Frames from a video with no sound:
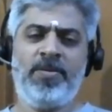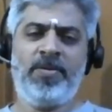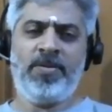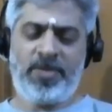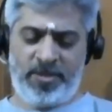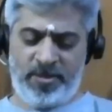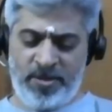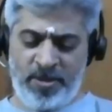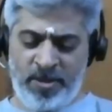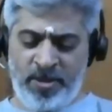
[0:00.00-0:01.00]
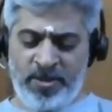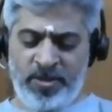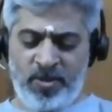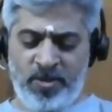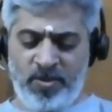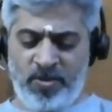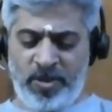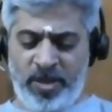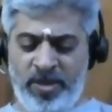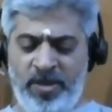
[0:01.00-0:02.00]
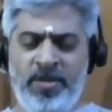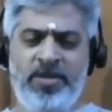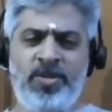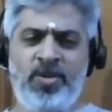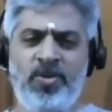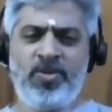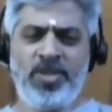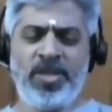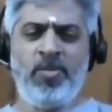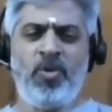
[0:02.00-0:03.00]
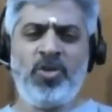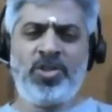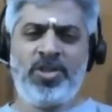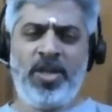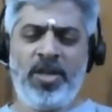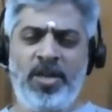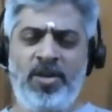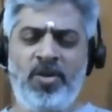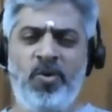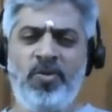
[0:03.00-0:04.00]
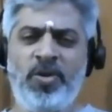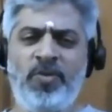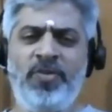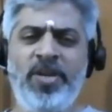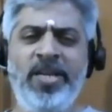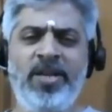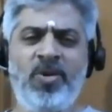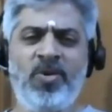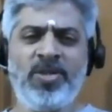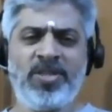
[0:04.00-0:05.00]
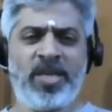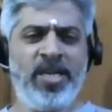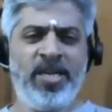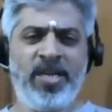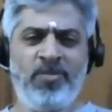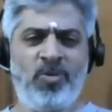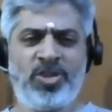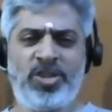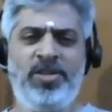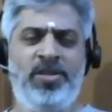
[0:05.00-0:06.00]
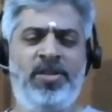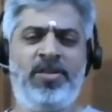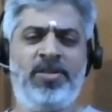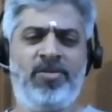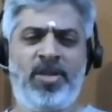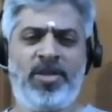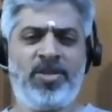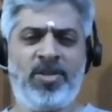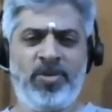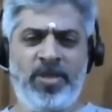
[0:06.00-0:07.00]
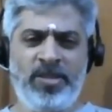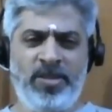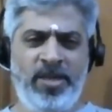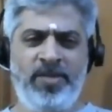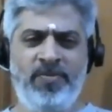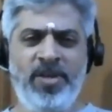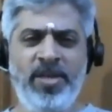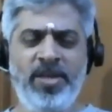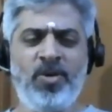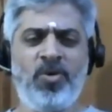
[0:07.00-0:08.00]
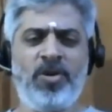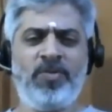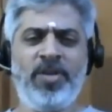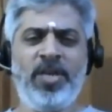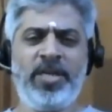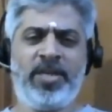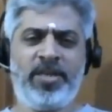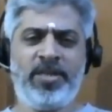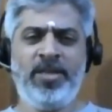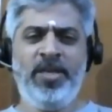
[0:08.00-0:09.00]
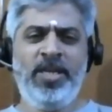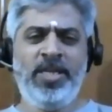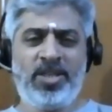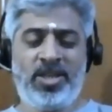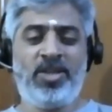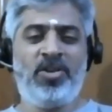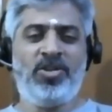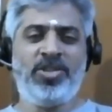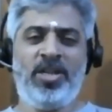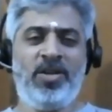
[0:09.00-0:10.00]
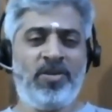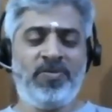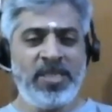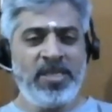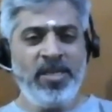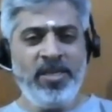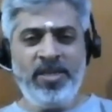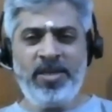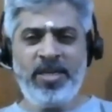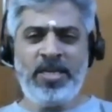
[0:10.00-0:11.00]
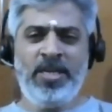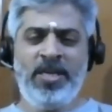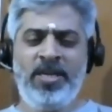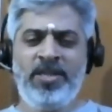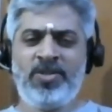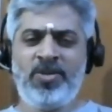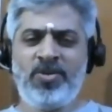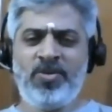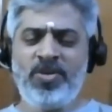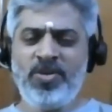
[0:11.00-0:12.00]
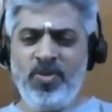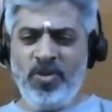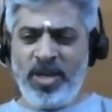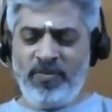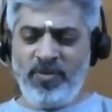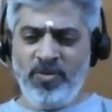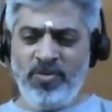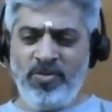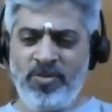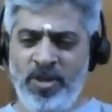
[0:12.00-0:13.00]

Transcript: Okay. So this emotional low, you're feeling low is again an emotion. So that's how it is, right? Feeling low or feeling tired psychologically, not physically, right? So you don't have to,